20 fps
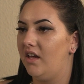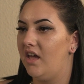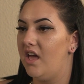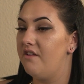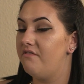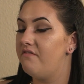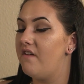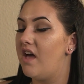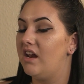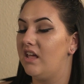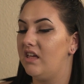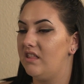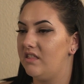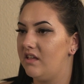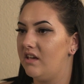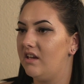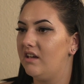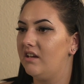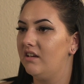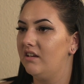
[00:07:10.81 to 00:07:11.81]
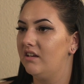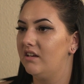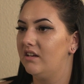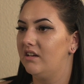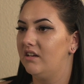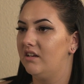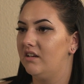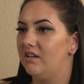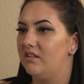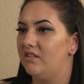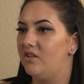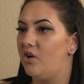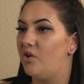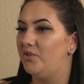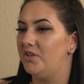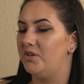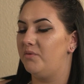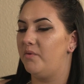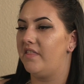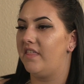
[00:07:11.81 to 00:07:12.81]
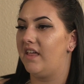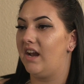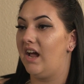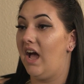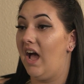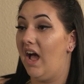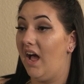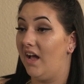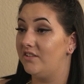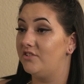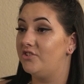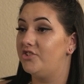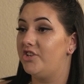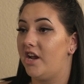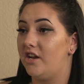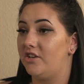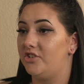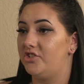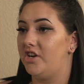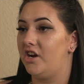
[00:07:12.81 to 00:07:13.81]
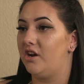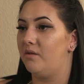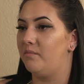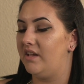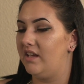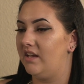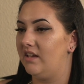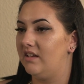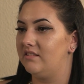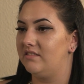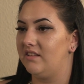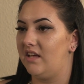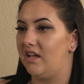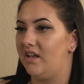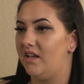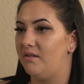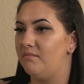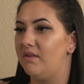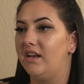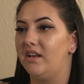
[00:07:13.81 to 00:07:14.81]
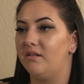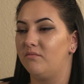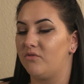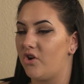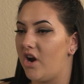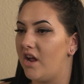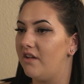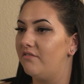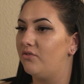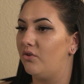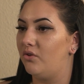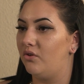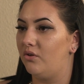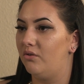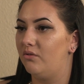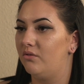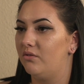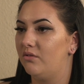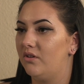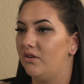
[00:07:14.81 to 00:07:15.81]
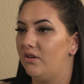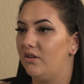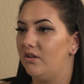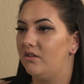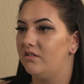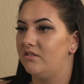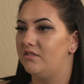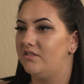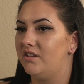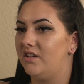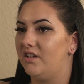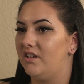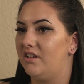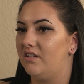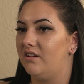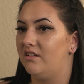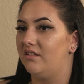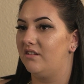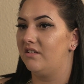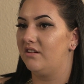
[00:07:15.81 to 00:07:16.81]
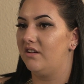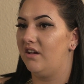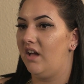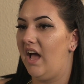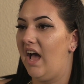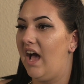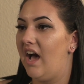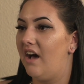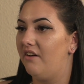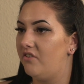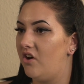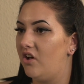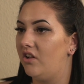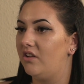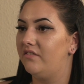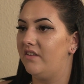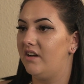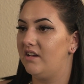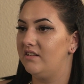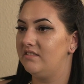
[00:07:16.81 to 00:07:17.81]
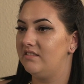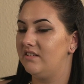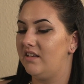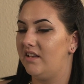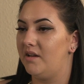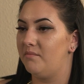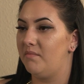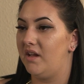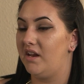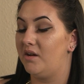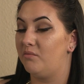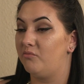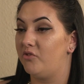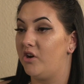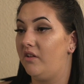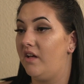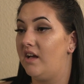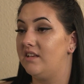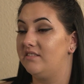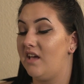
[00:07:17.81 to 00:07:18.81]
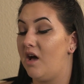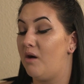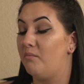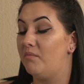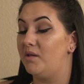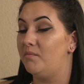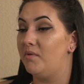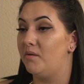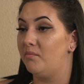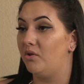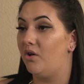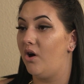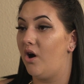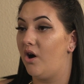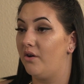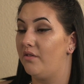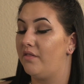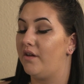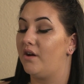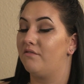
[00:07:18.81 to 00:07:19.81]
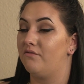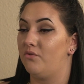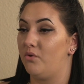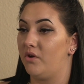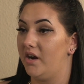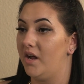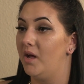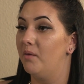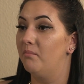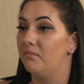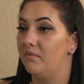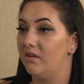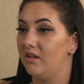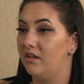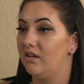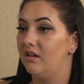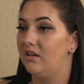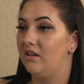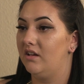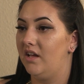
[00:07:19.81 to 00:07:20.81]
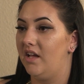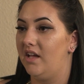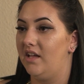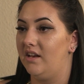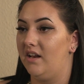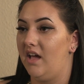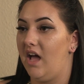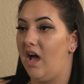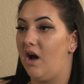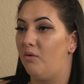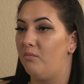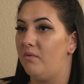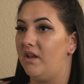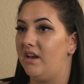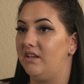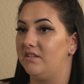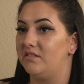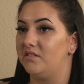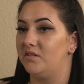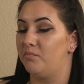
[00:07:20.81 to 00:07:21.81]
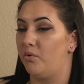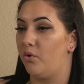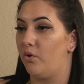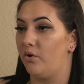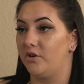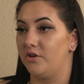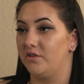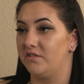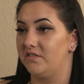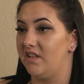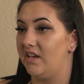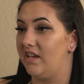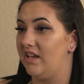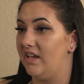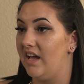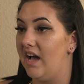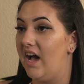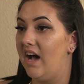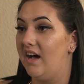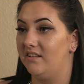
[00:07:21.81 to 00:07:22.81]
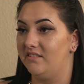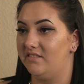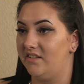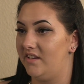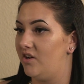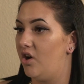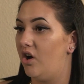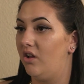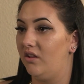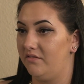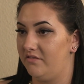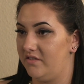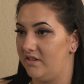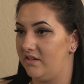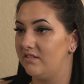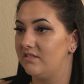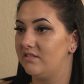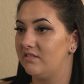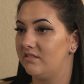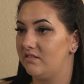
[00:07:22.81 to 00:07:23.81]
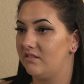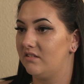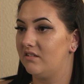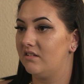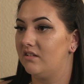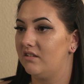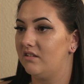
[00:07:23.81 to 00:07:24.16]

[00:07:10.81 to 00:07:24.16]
If anything, the only way that it has changed Jeremy is that it made him grateful to have all of us, and it made him realize how many people are there for him and how many supporters that he has in all of this.